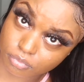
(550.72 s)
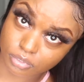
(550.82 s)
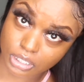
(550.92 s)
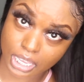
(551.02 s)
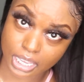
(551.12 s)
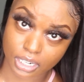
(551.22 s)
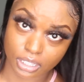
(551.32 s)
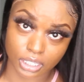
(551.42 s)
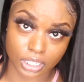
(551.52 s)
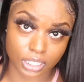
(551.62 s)
I added
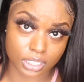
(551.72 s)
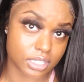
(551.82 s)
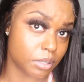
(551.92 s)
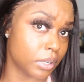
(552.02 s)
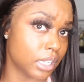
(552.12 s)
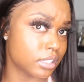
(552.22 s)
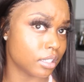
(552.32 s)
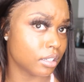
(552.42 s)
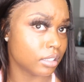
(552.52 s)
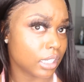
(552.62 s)
like, see when I
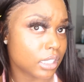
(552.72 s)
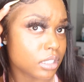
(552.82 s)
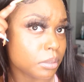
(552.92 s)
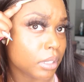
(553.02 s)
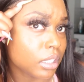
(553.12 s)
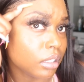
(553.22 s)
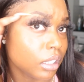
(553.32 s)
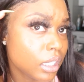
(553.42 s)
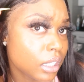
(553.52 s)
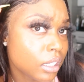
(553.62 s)
turn, like it just make it look
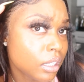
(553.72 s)
like,